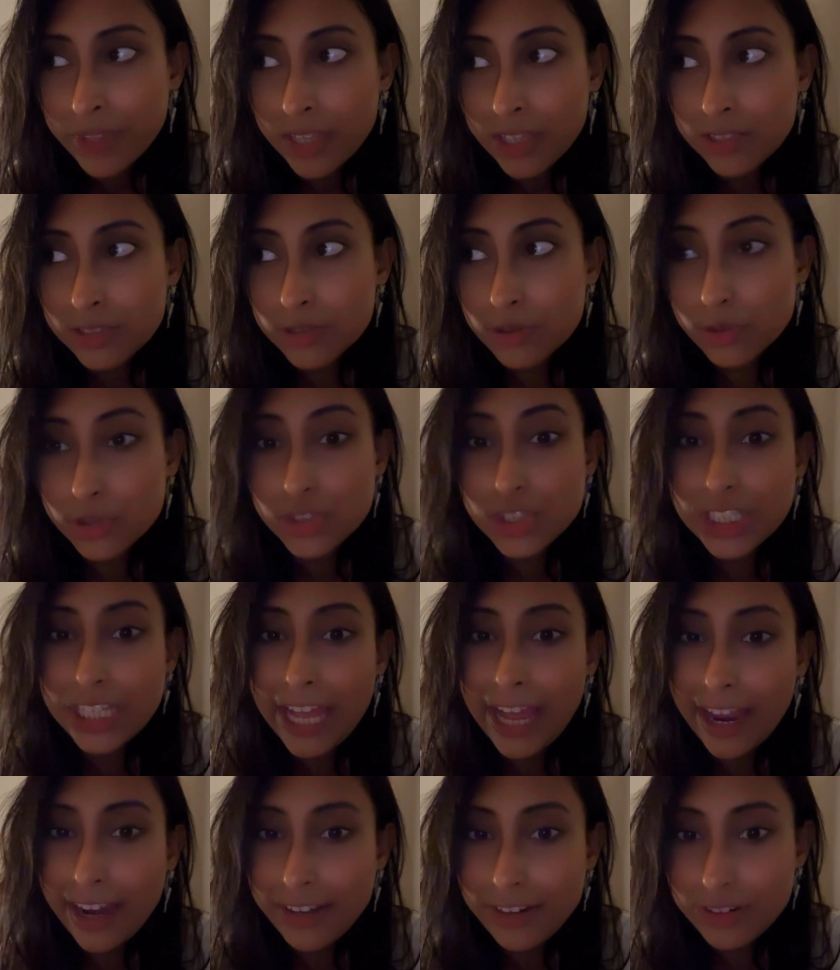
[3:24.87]
So she
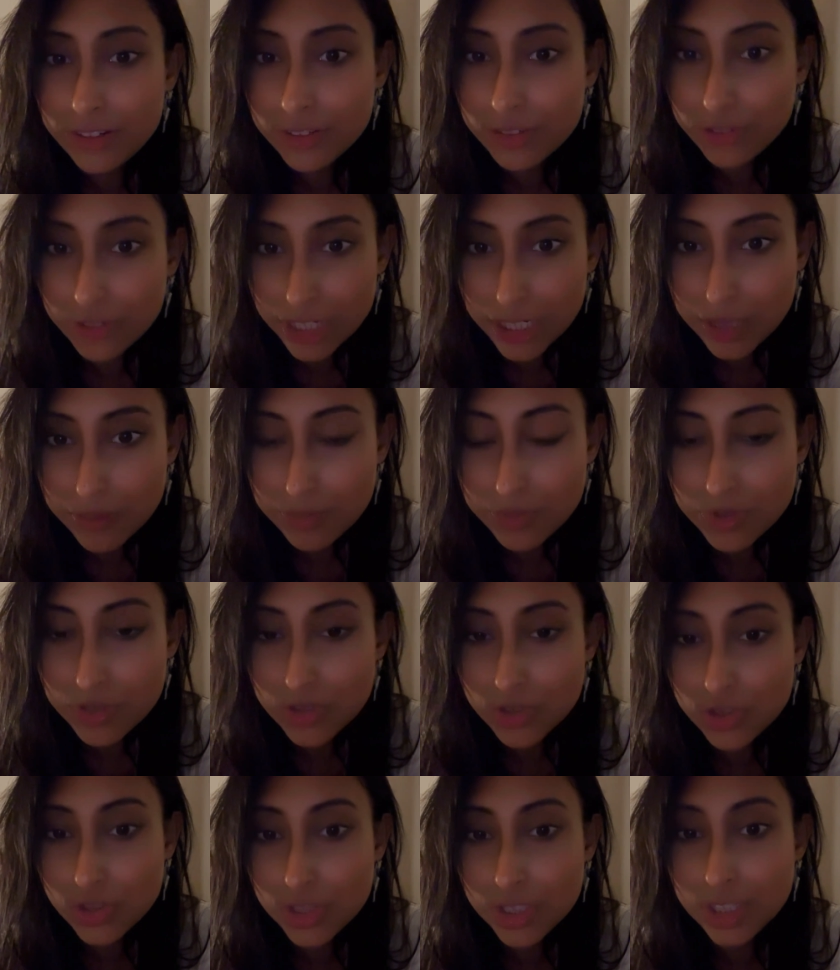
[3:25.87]
had her dreams,
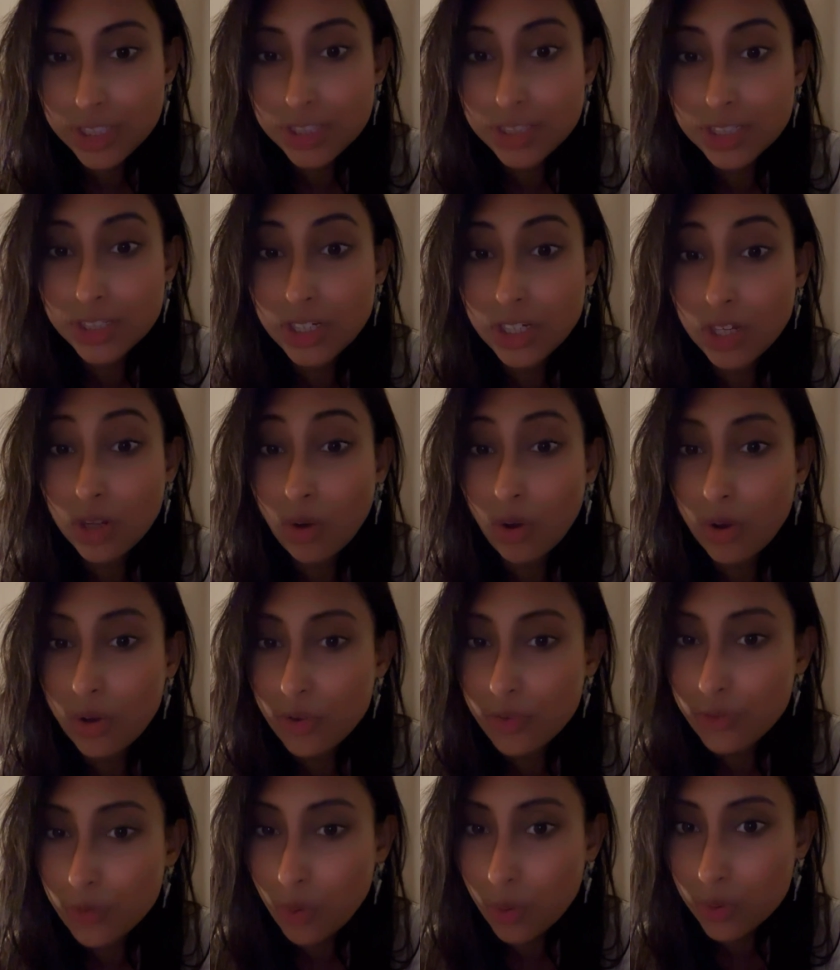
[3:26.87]
she did a lot
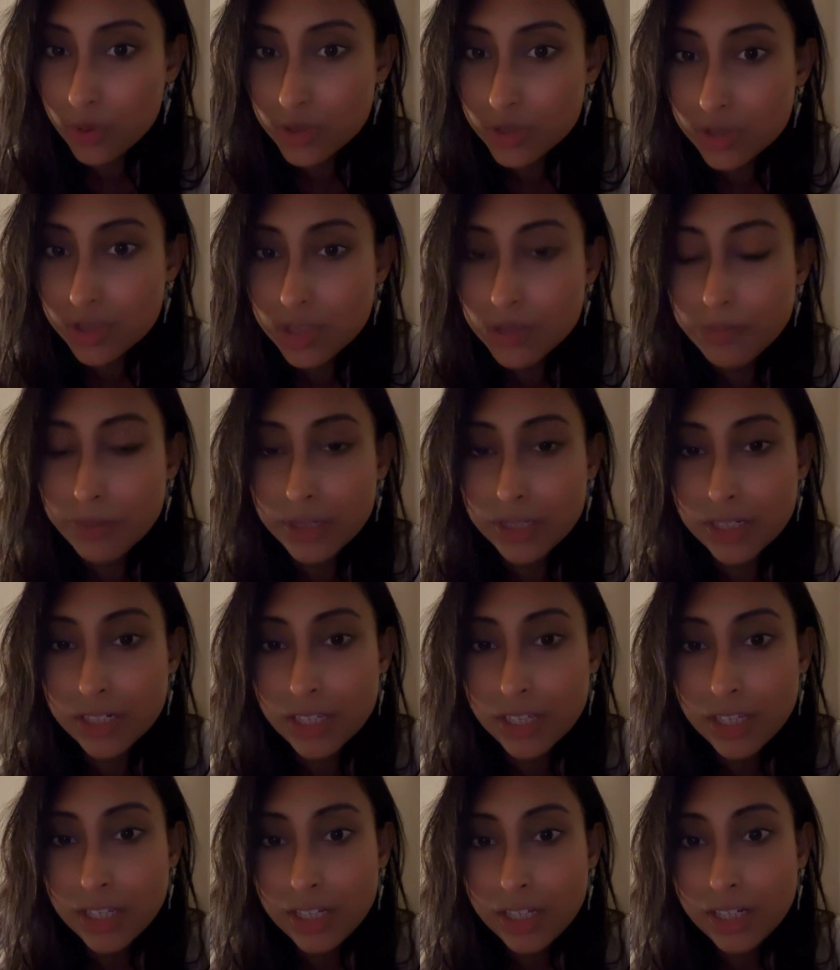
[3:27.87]
of courses, but
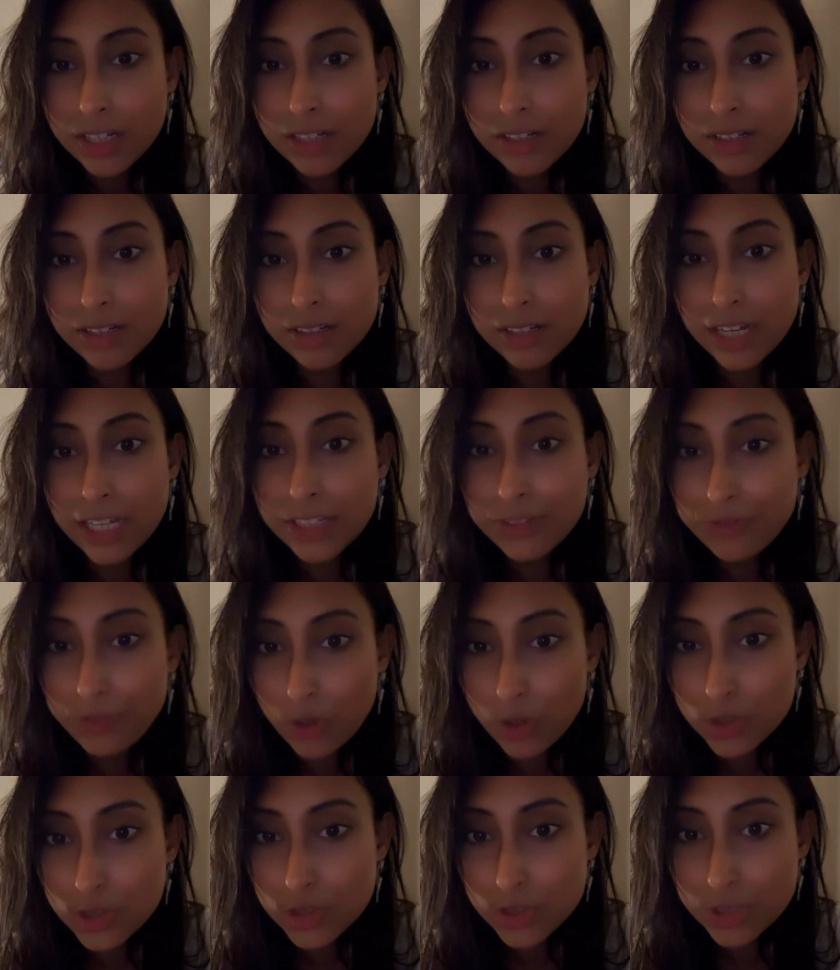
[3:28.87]

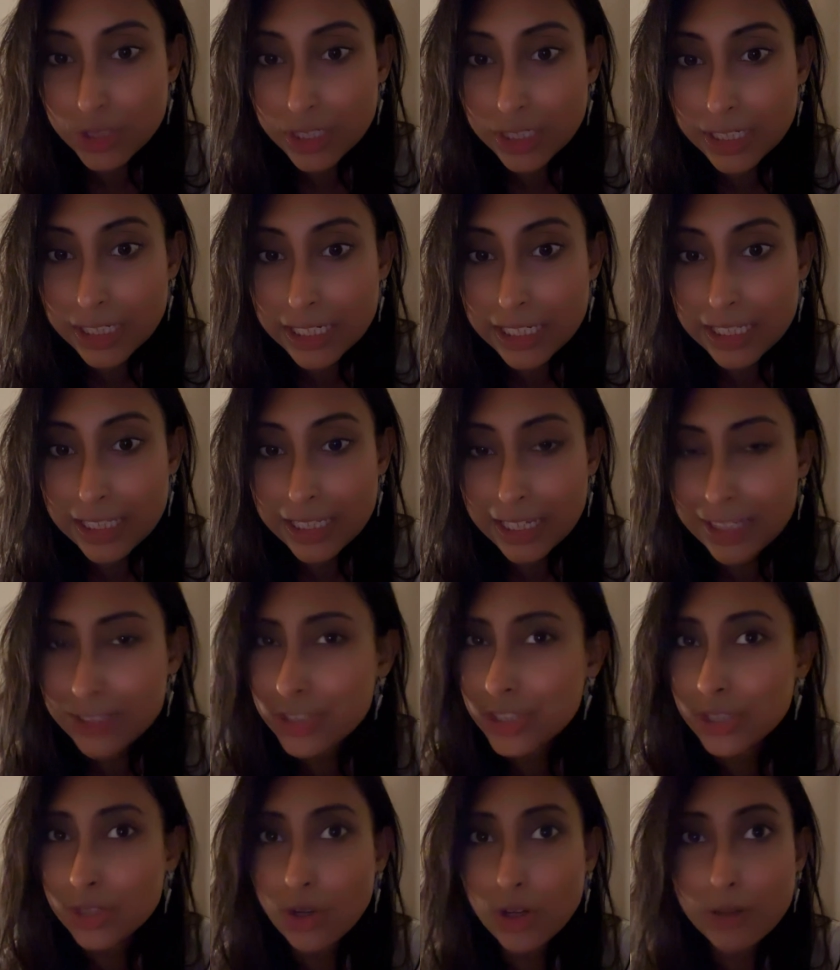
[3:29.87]
unfortunately, and
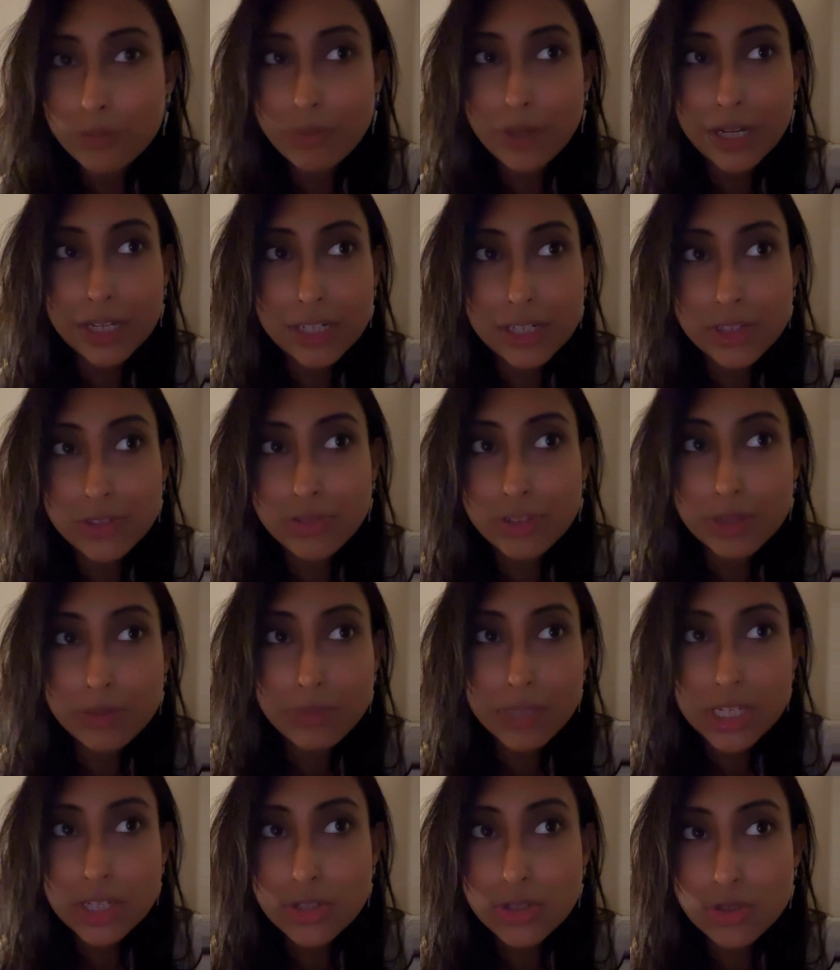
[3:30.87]
she got pregnant with
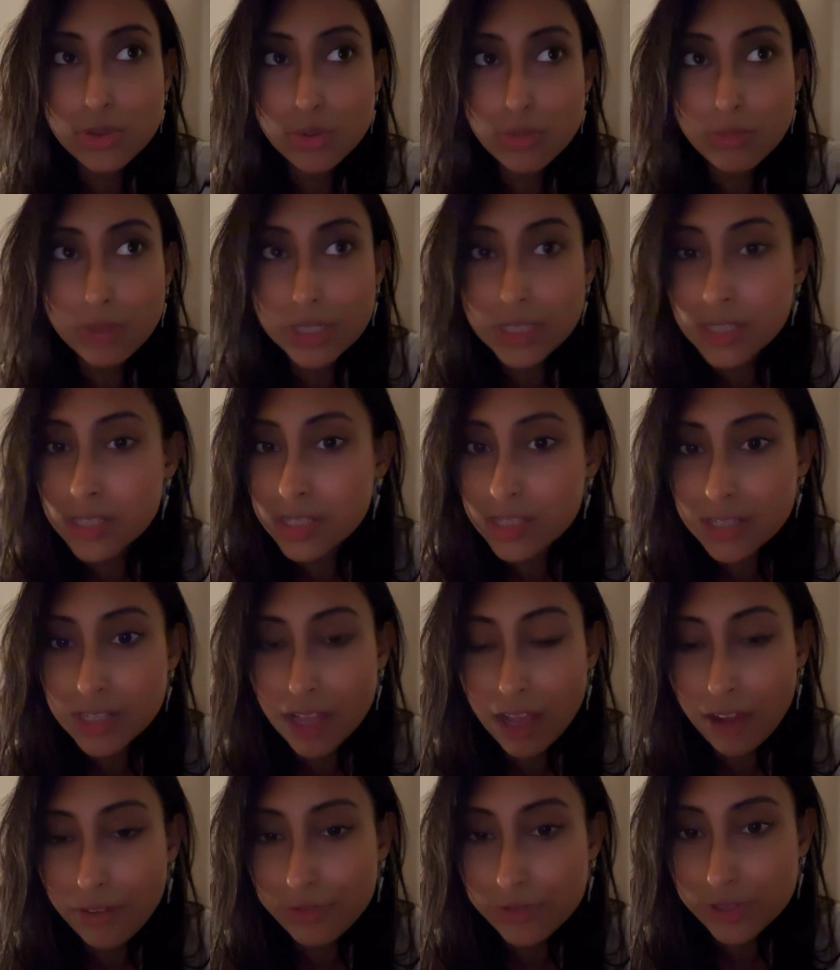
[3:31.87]
me 2 months
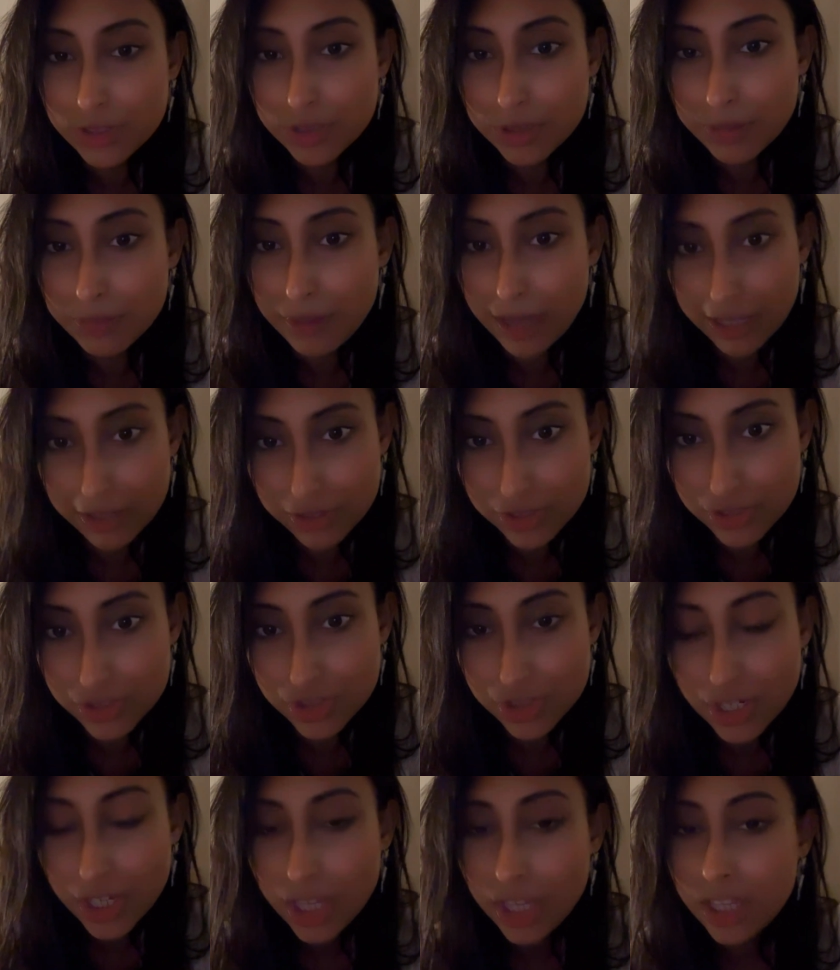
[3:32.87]
after her
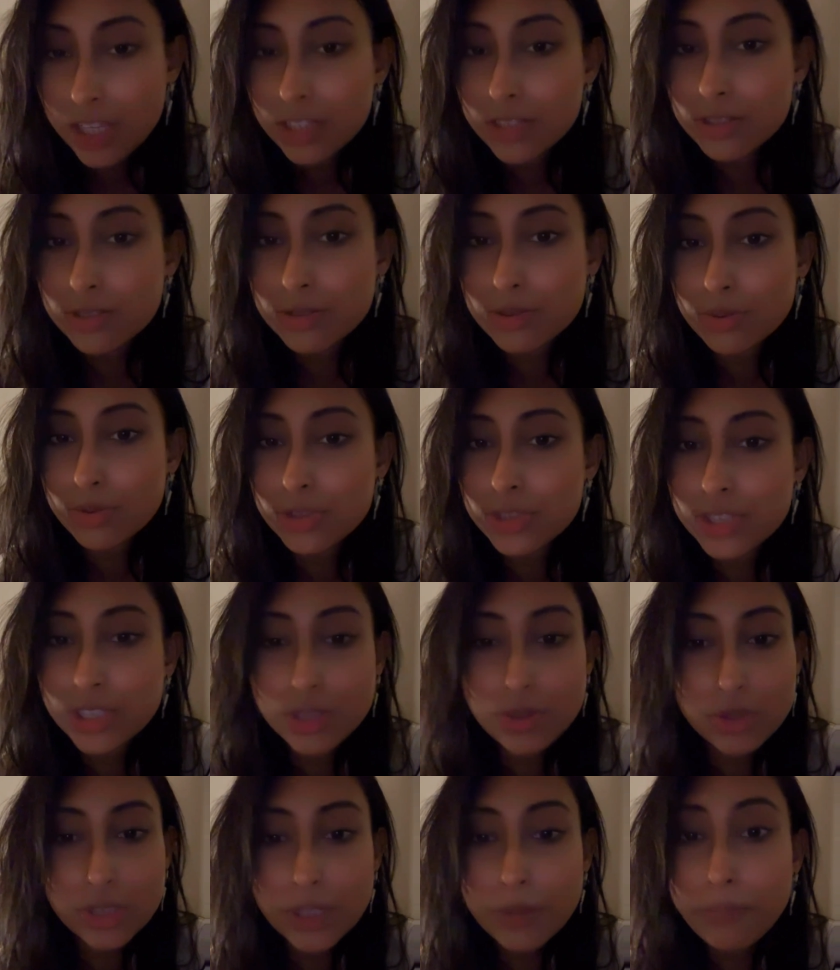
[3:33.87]
marriage, so she
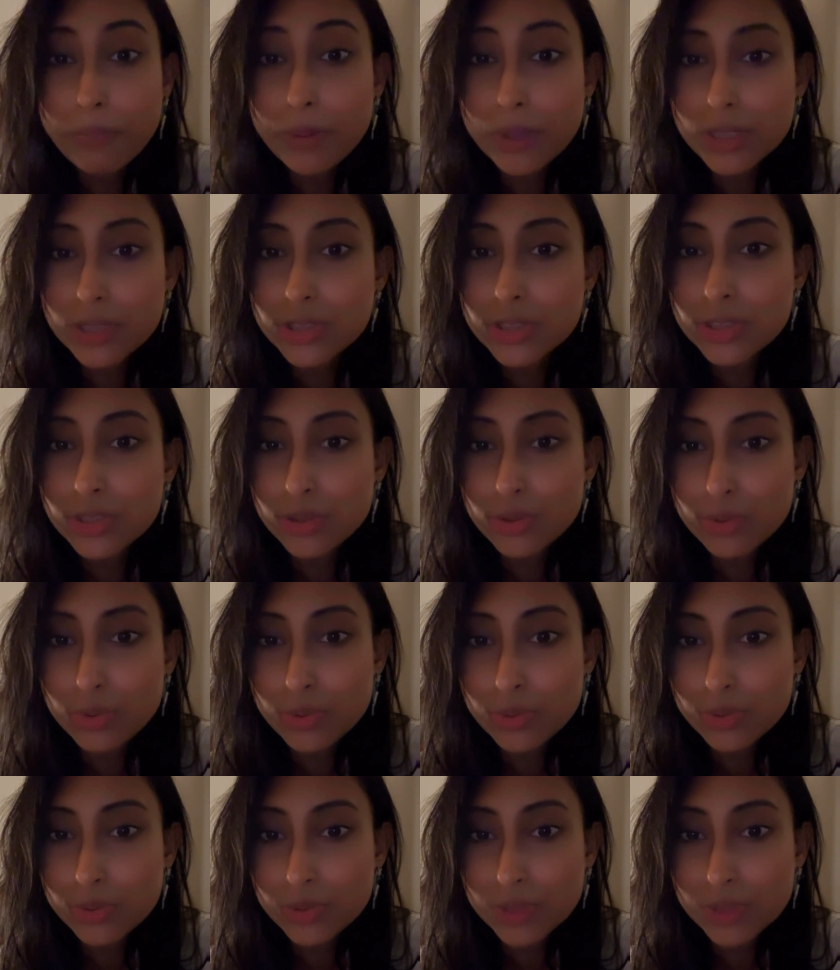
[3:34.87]
couldn't pursue